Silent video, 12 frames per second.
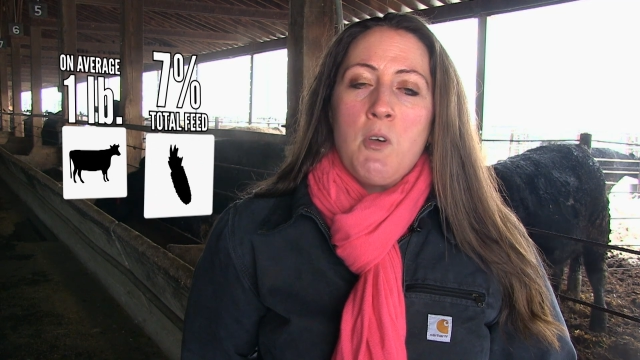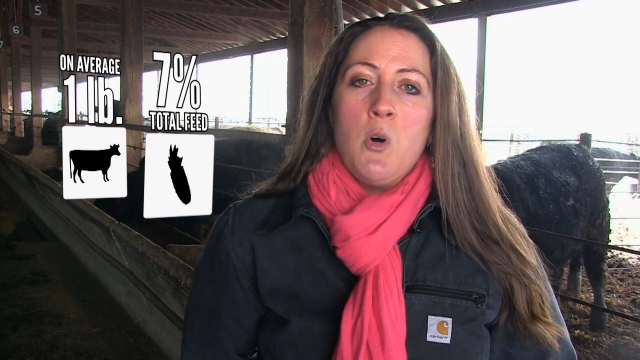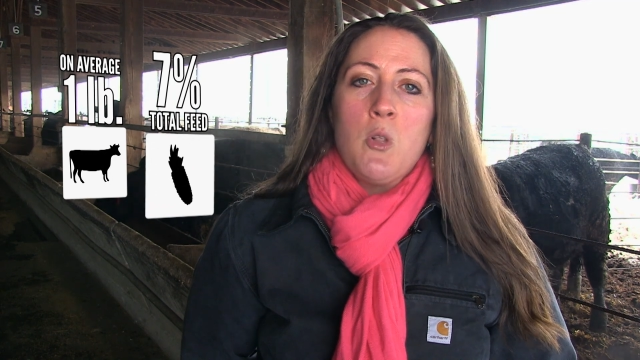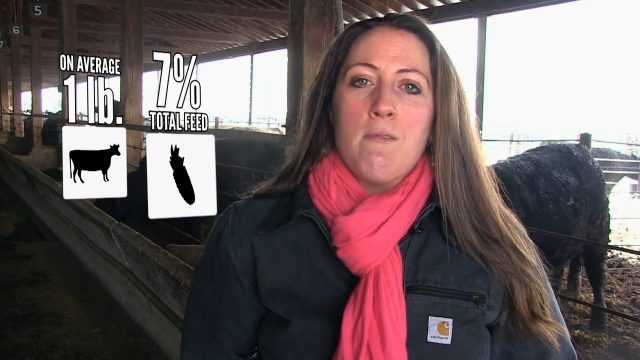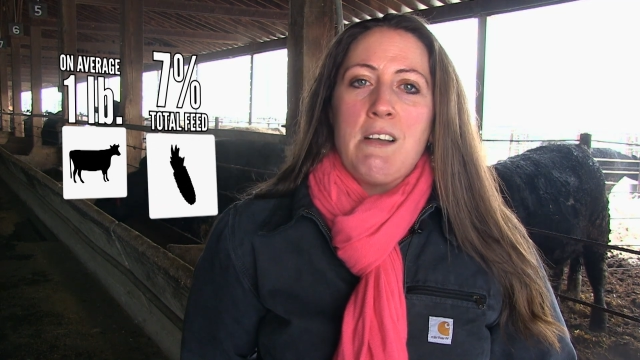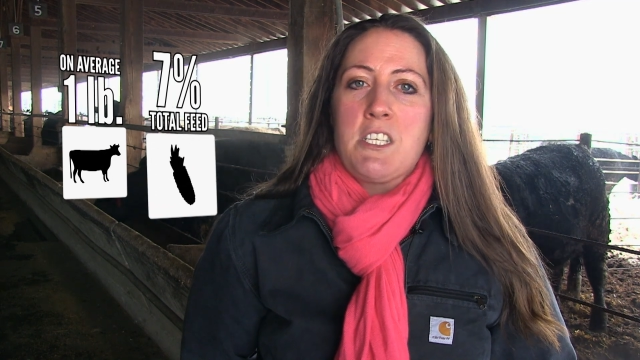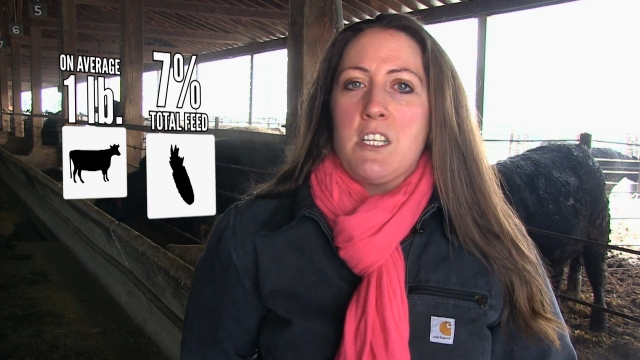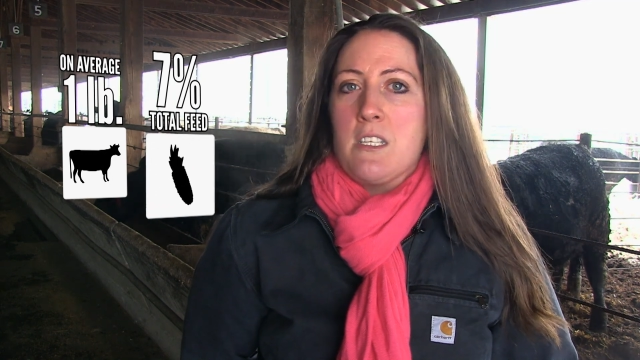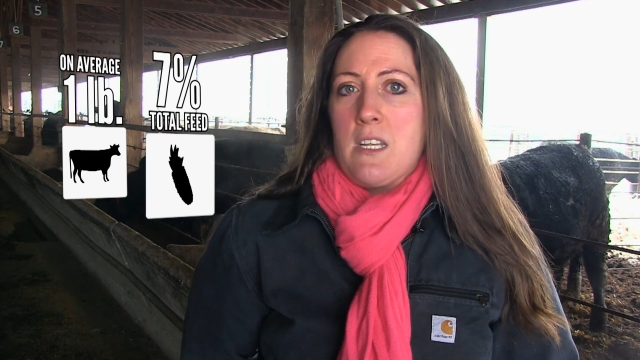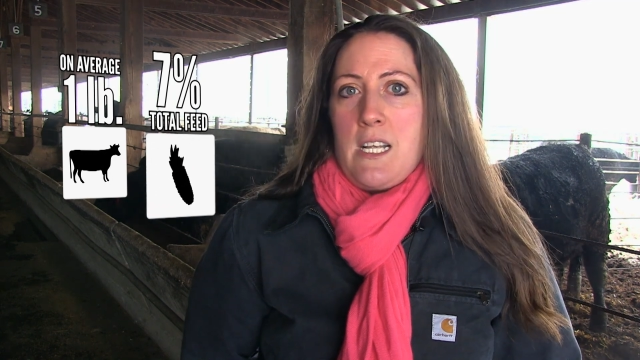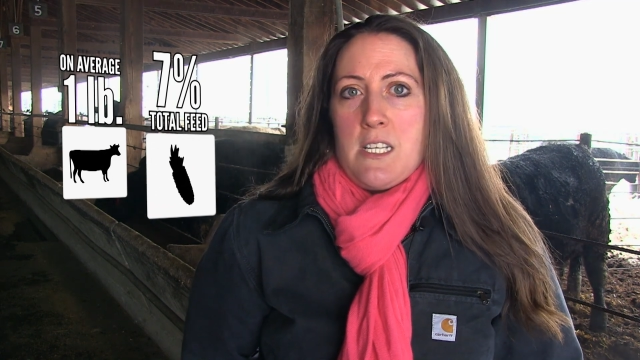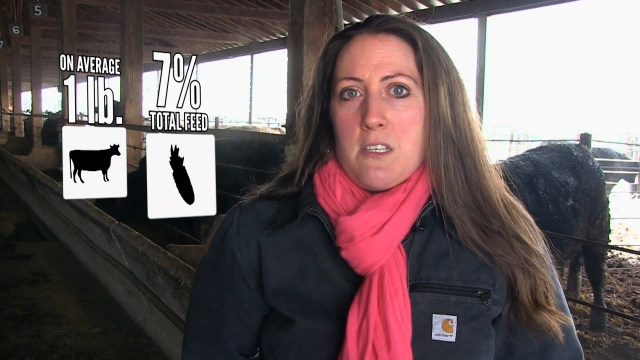All the rest
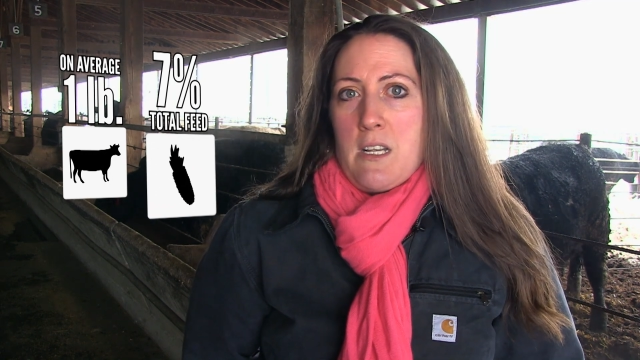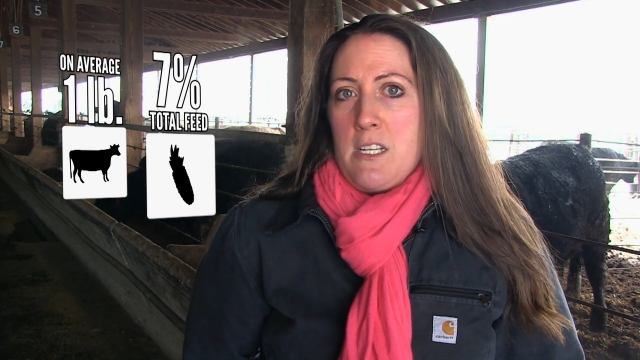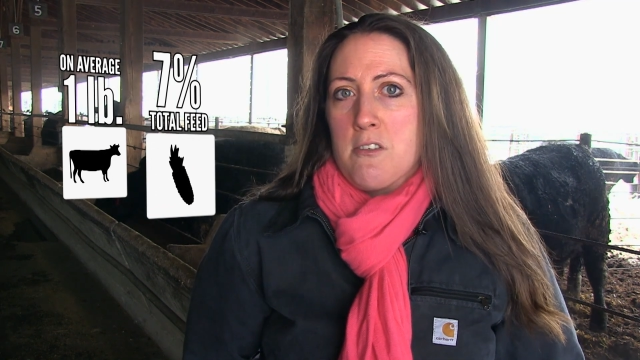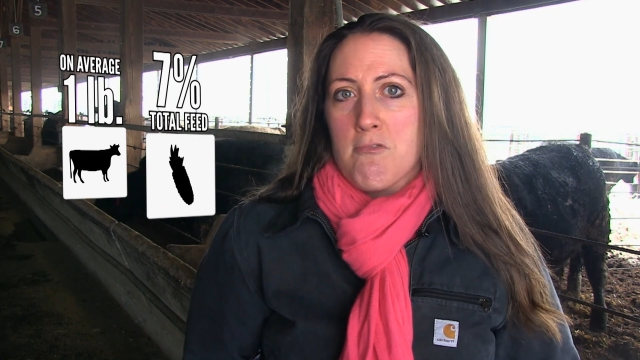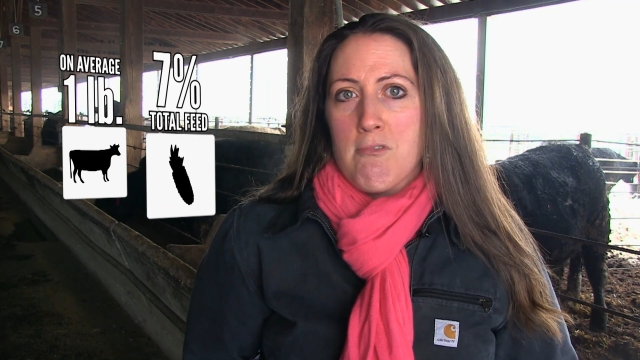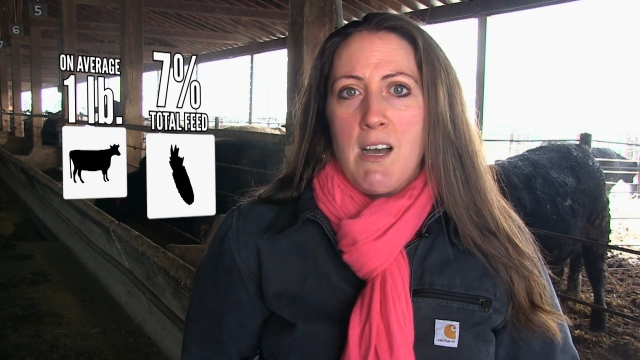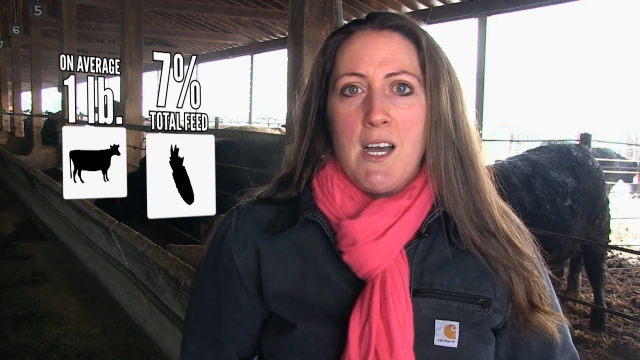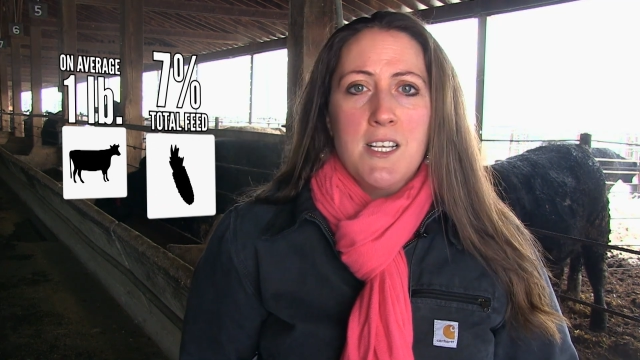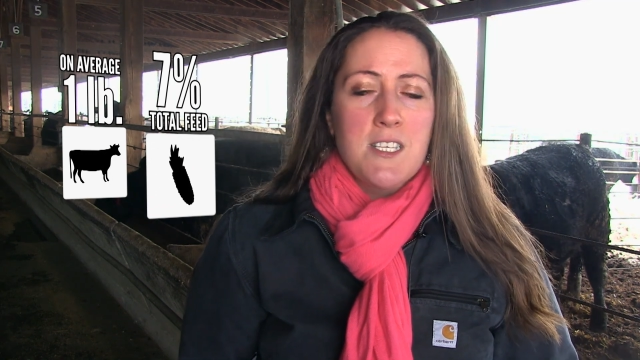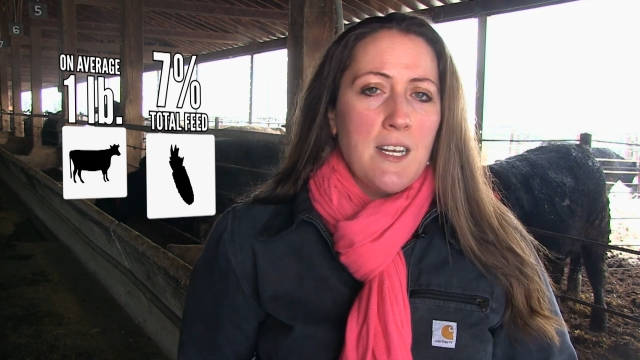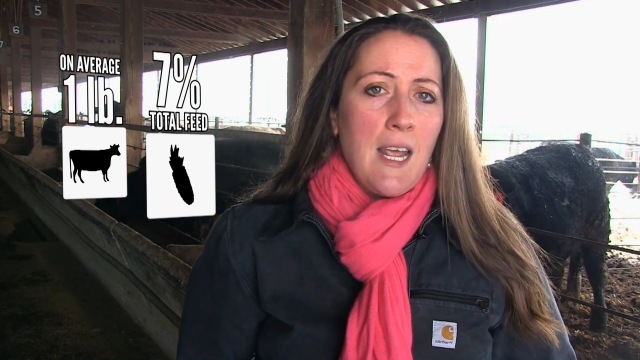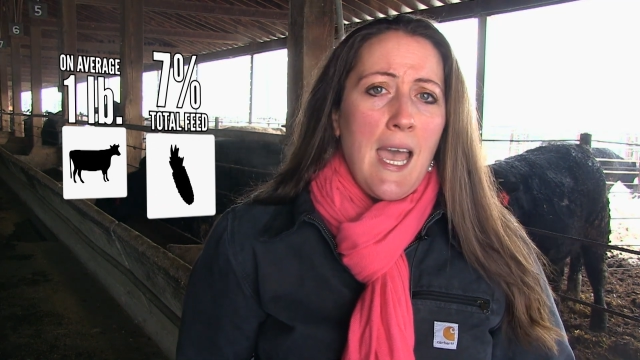is, is, is
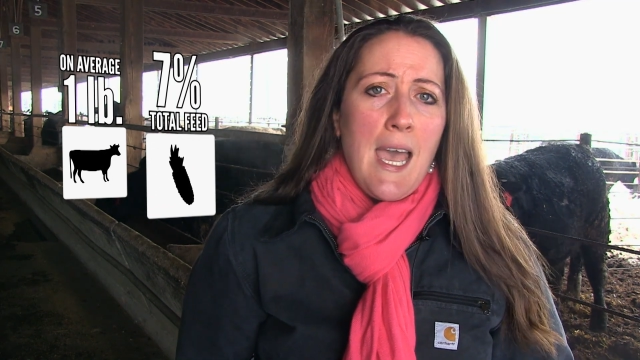grass and